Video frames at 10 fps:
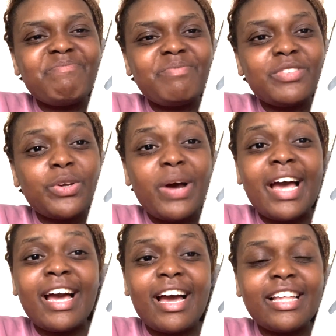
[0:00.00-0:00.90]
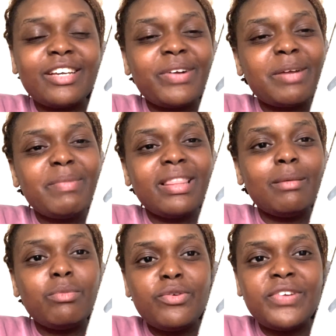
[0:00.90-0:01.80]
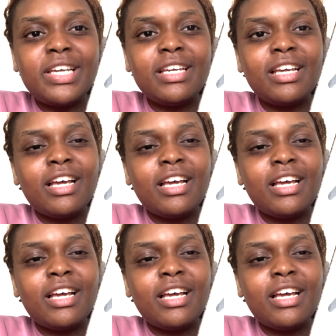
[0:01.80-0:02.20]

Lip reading: So I highly recommend the movie.